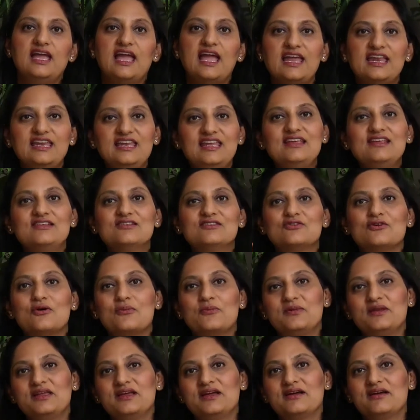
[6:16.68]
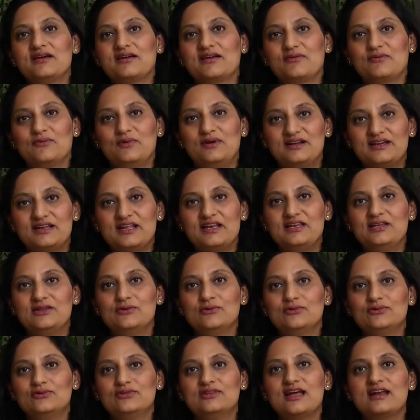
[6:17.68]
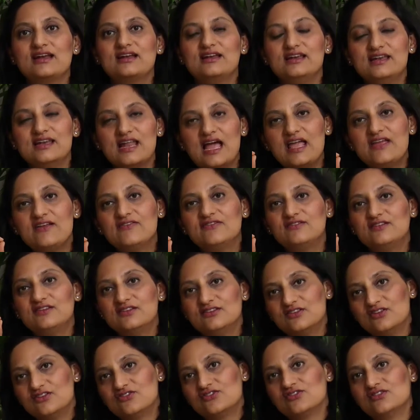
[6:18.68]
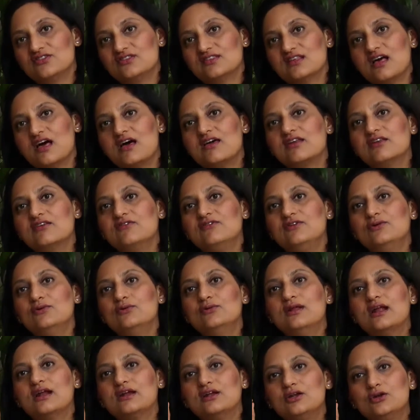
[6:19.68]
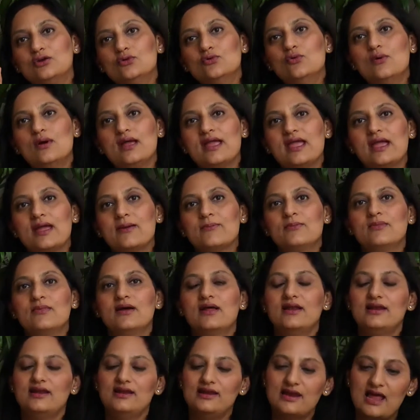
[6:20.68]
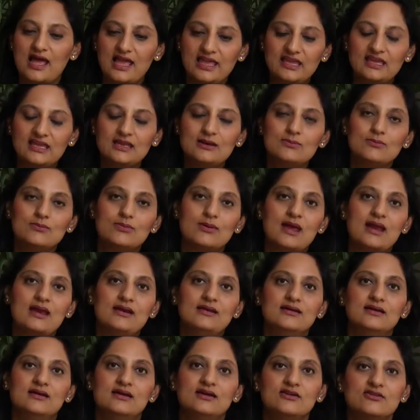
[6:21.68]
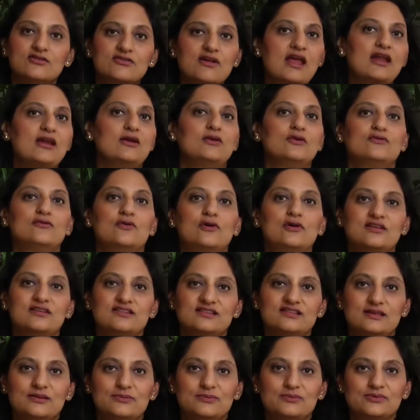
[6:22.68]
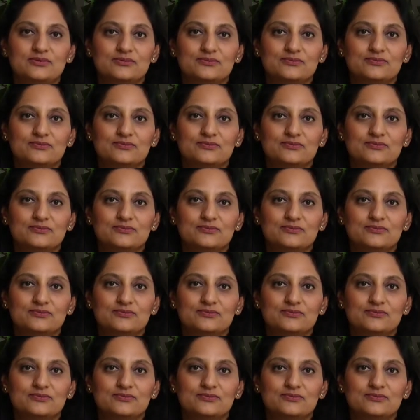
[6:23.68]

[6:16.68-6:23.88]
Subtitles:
Any insomniac will tell you that life decisions are reviewed at 2 a.m. lying in bed trying to fall asleep.